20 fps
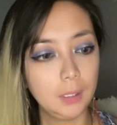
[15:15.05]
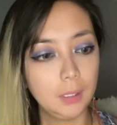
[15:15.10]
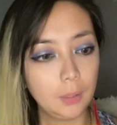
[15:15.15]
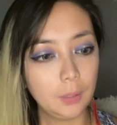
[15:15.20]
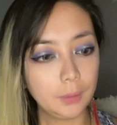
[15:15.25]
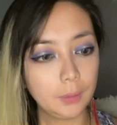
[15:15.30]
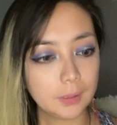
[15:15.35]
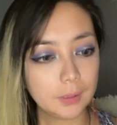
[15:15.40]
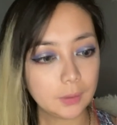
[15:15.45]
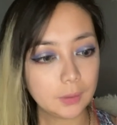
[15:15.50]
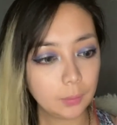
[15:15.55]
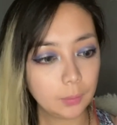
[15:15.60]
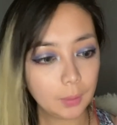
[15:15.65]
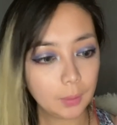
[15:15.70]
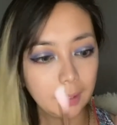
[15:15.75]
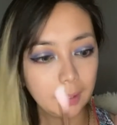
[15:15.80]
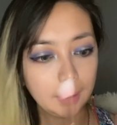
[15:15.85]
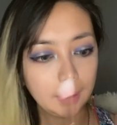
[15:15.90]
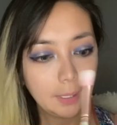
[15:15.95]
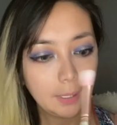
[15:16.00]
Okay, so
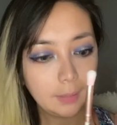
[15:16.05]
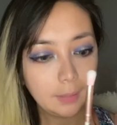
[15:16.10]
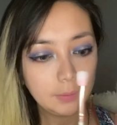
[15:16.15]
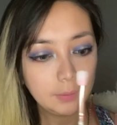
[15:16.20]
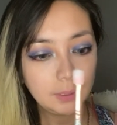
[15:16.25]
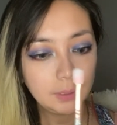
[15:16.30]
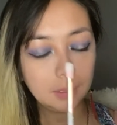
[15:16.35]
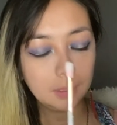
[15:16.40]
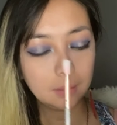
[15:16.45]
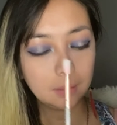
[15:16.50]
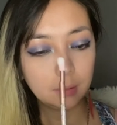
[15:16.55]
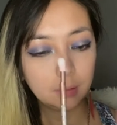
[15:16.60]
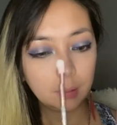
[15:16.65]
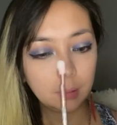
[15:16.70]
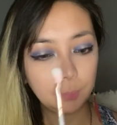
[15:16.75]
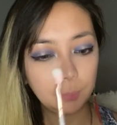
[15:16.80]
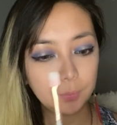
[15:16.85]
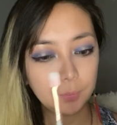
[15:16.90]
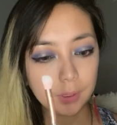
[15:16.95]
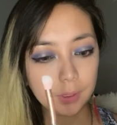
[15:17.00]
I have here a
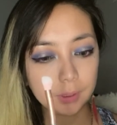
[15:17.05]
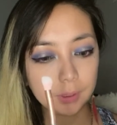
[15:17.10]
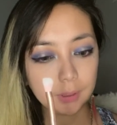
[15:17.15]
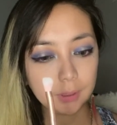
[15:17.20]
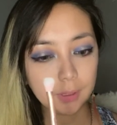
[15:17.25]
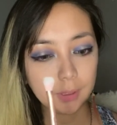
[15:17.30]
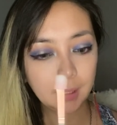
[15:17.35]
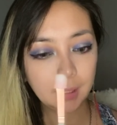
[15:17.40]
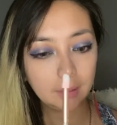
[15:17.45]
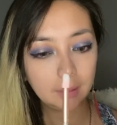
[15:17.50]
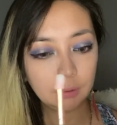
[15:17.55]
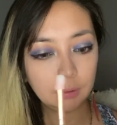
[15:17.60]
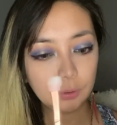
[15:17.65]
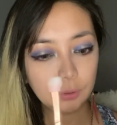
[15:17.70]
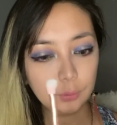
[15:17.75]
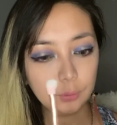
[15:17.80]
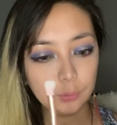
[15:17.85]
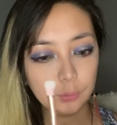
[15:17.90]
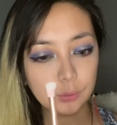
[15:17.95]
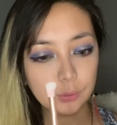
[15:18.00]
brush that I could
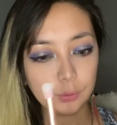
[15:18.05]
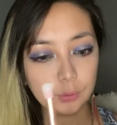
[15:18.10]
use